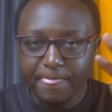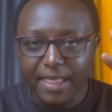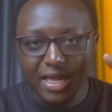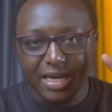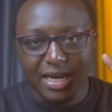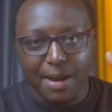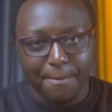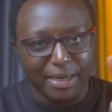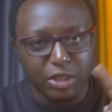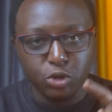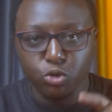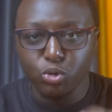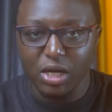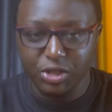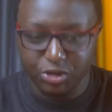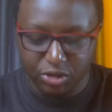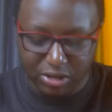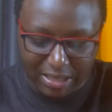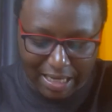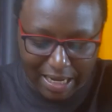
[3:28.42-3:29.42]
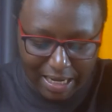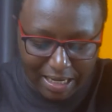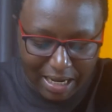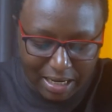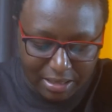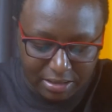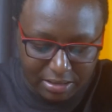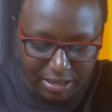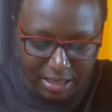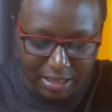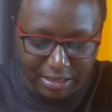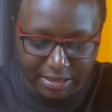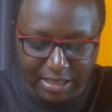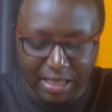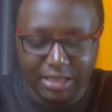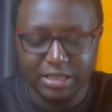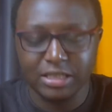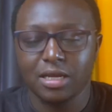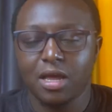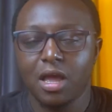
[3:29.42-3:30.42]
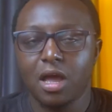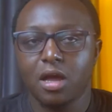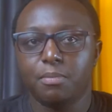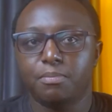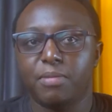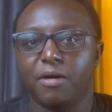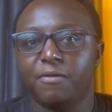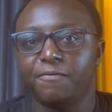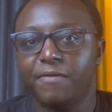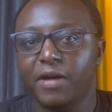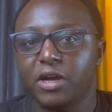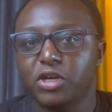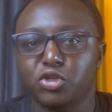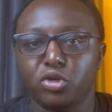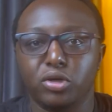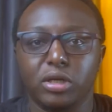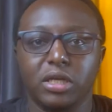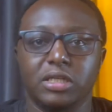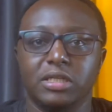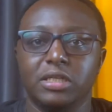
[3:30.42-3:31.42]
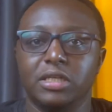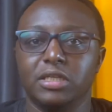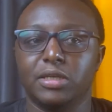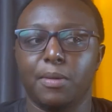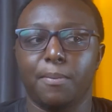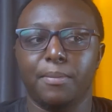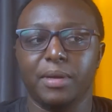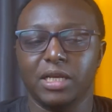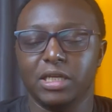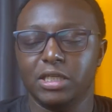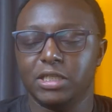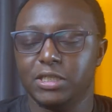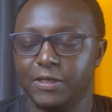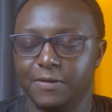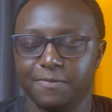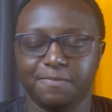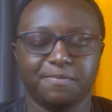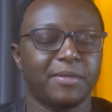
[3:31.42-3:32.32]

Number 2 lesson that I learned is that perfection is disability.